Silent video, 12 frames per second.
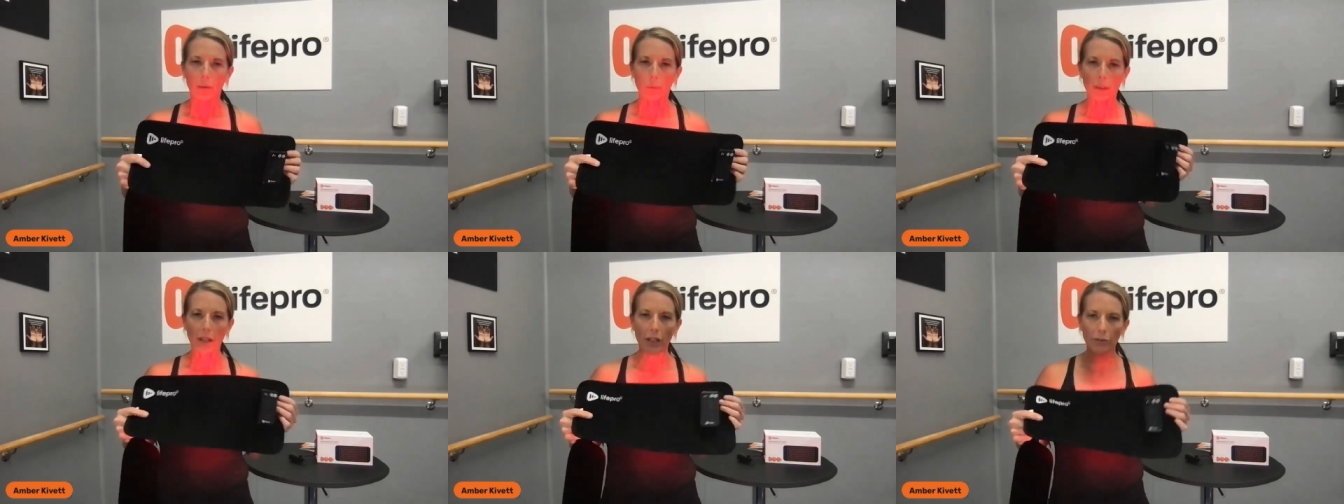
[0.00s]

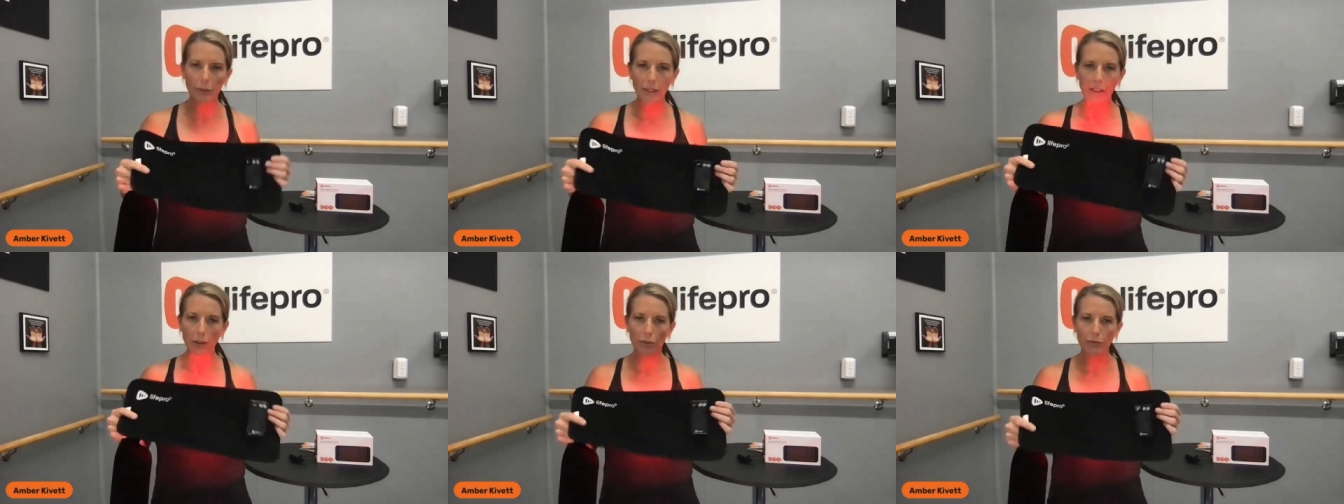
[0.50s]
recovery,
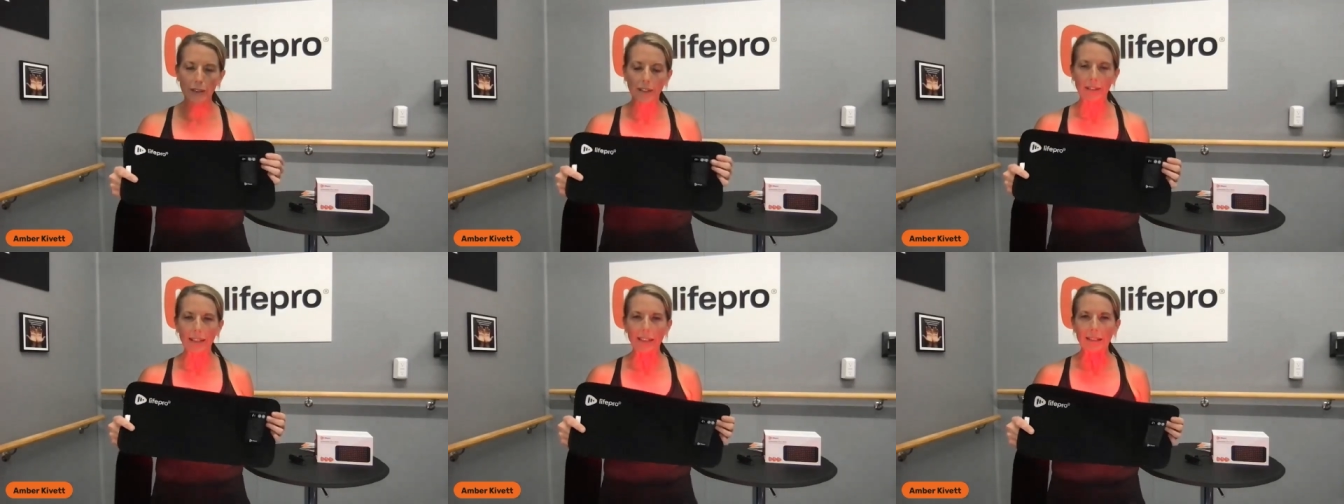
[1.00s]
you'll
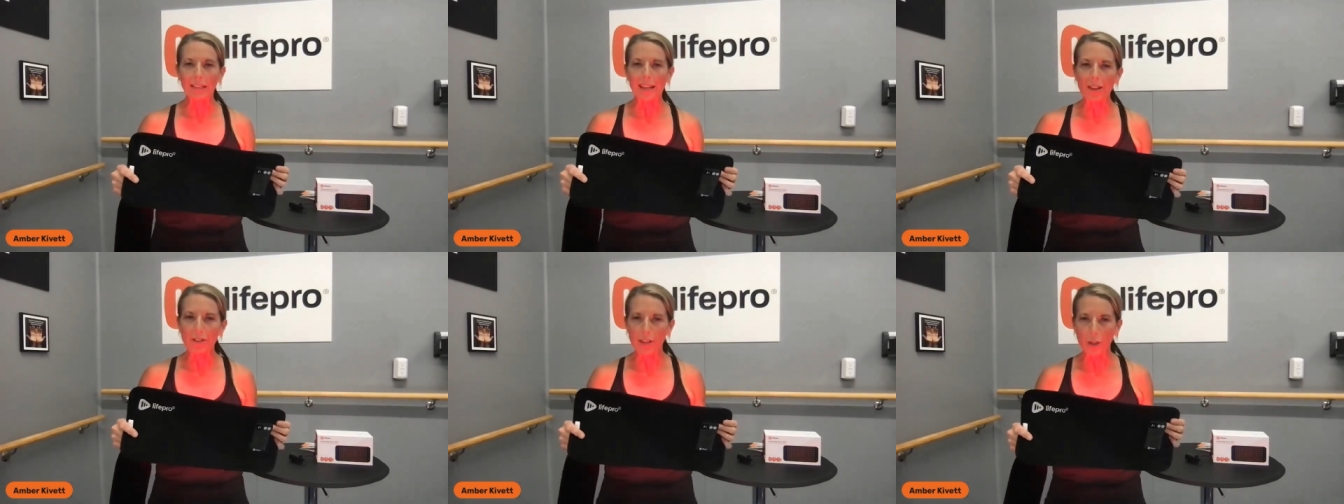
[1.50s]
find
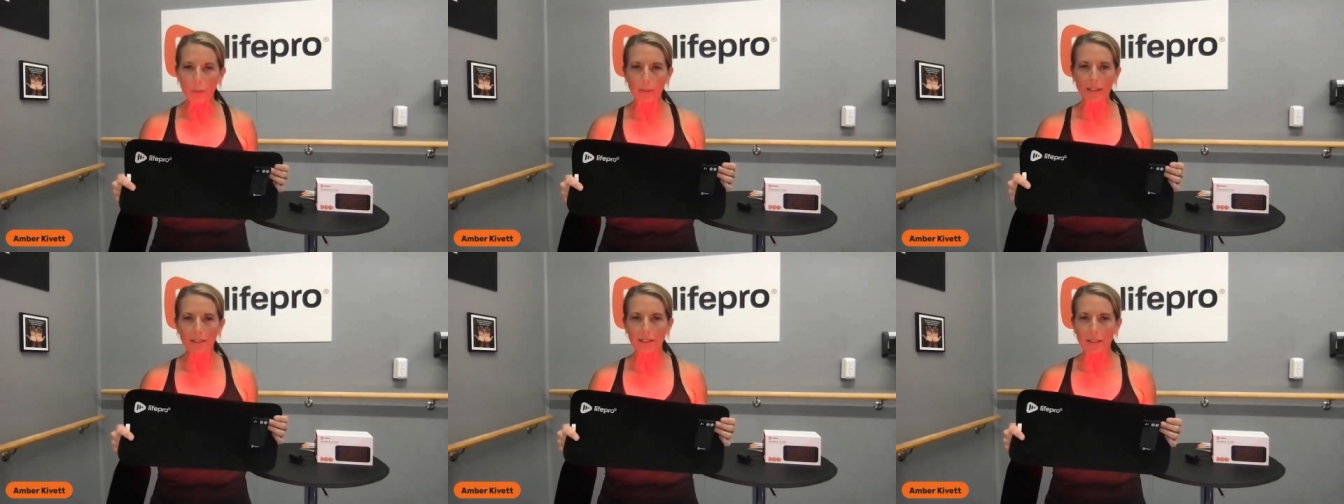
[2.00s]
light
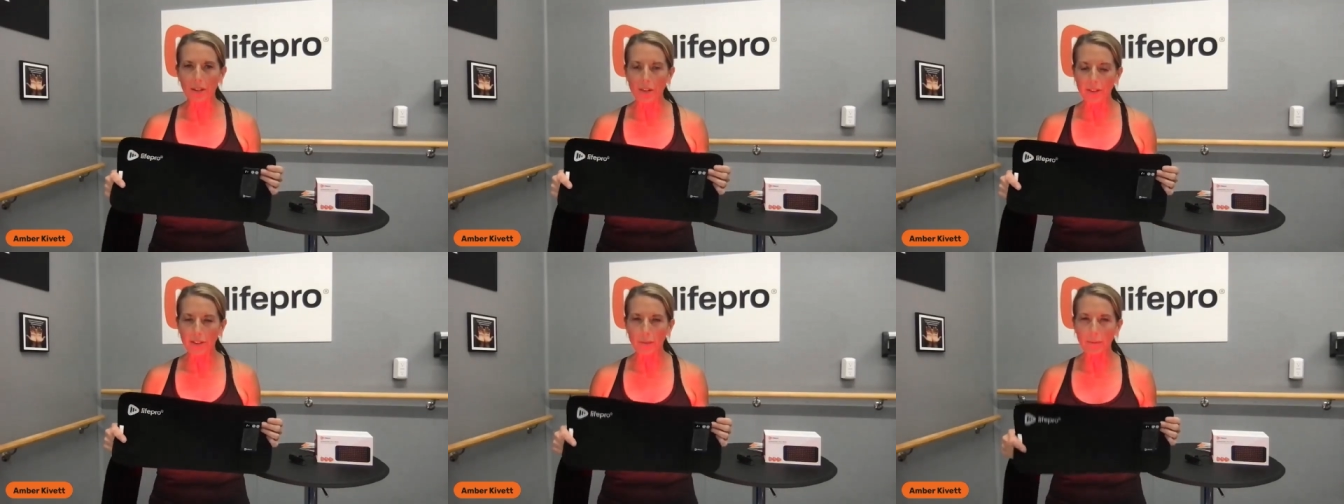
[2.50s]
therapy and
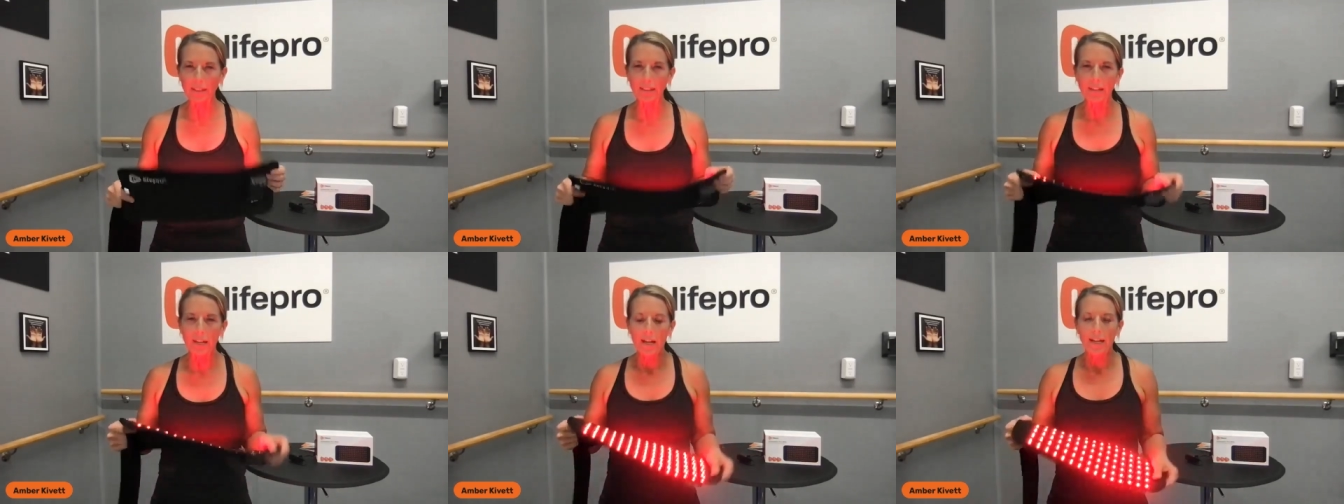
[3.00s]
sauna therapy.